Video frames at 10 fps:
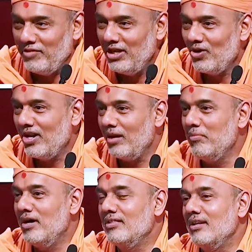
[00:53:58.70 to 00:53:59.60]
we on our
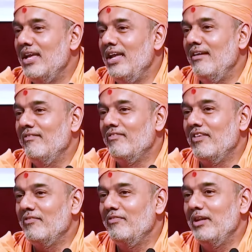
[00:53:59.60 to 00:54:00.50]
birthday
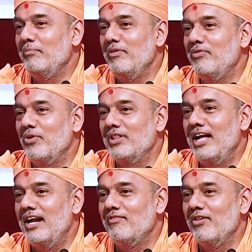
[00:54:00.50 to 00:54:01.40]
one week before
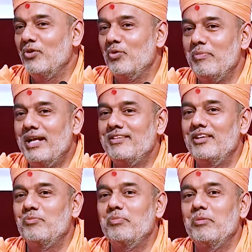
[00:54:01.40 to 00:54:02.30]
that we have to message